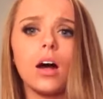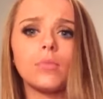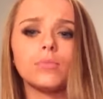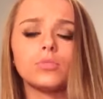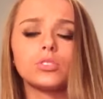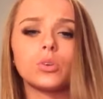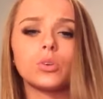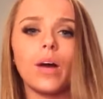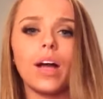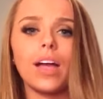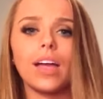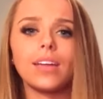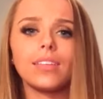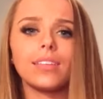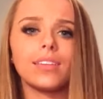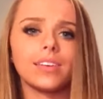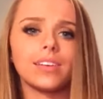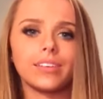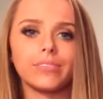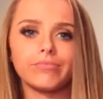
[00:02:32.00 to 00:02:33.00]
So I get
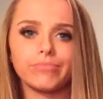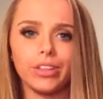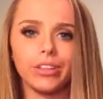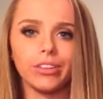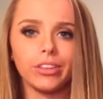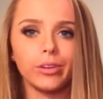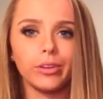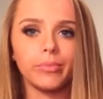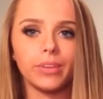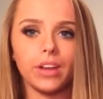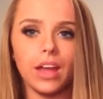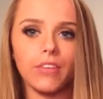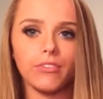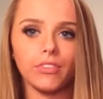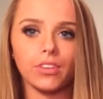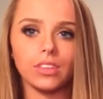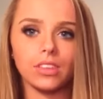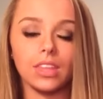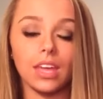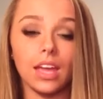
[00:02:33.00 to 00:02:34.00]
like a little bit of
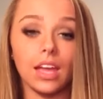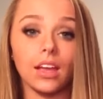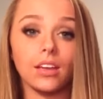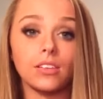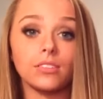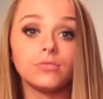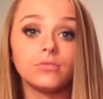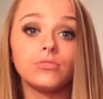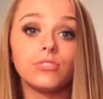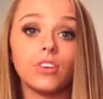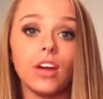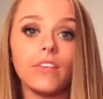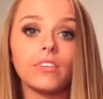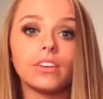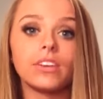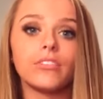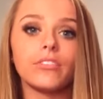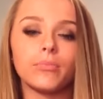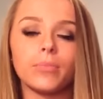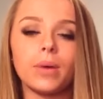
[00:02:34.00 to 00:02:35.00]
everything for every
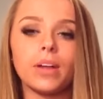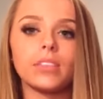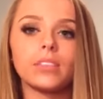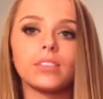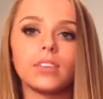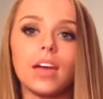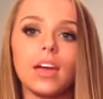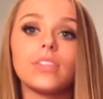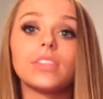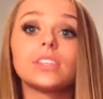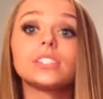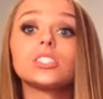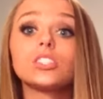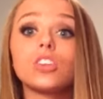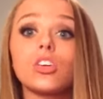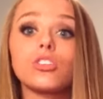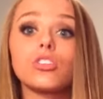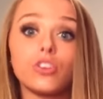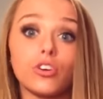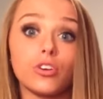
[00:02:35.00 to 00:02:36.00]
different month. And this is
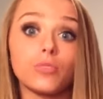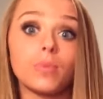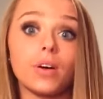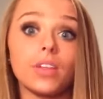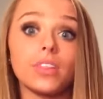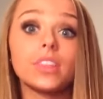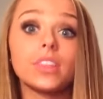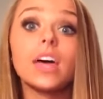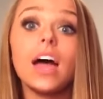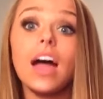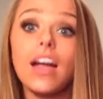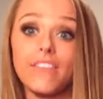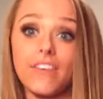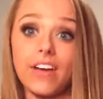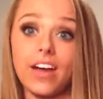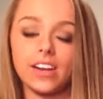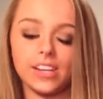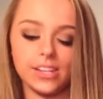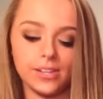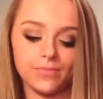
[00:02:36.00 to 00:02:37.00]
the third month I've
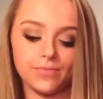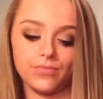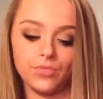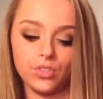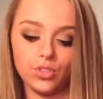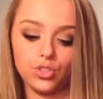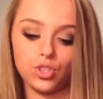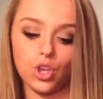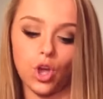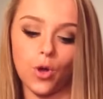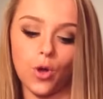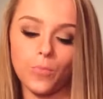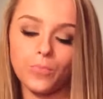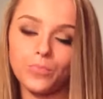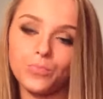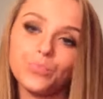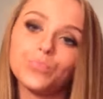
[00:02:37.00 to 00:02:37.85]
had it, so.